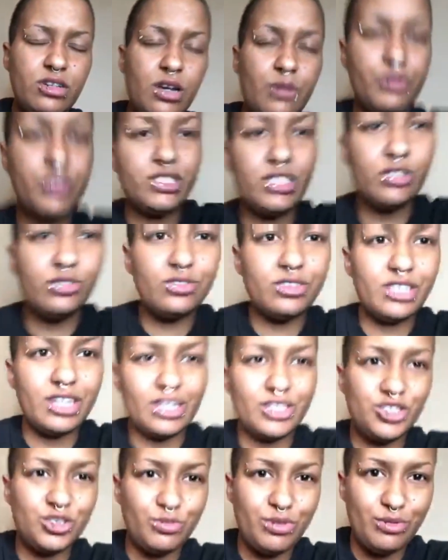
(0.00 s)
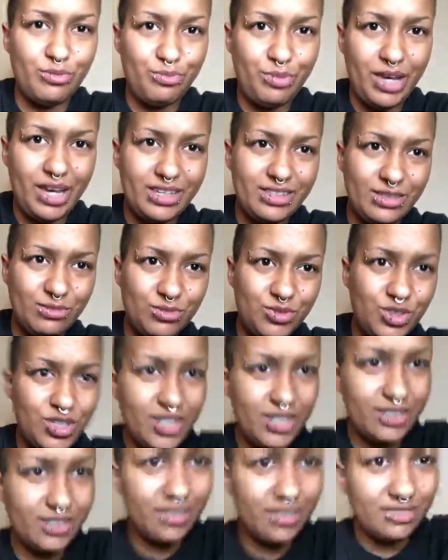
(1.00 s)
I'm sitting on the edge of my bed and I'm
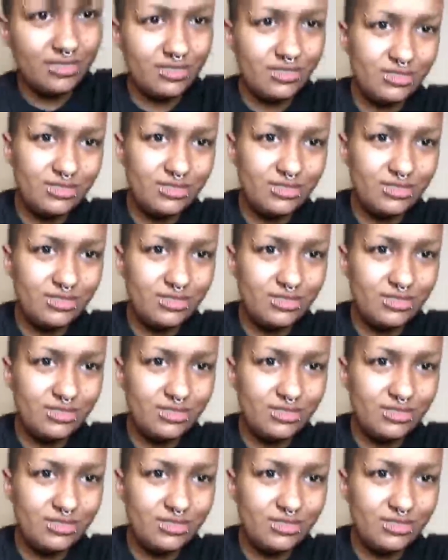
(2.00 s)
trying to.